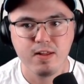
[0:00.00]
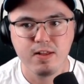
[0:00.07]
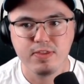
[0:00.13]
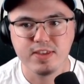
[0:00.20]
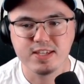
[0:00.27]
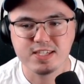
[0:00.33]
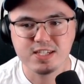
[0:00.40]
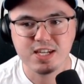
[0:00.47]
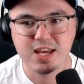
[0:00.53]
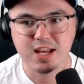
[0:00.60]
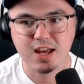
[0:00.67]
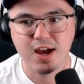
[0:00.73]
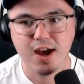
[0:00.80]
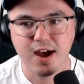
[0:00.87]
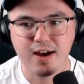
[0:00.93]
the stick
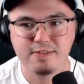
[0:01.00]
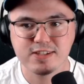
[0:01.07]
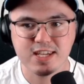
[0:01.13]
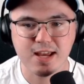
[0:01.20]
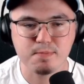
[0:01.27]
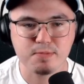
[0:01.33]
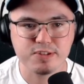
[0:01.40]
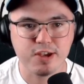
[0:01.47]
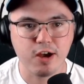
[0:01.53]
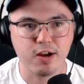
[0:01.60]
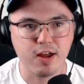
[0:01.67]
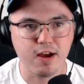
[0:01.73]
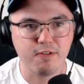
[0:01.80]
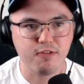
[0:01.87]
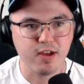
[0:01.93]
of
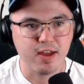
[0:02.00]
Samsonov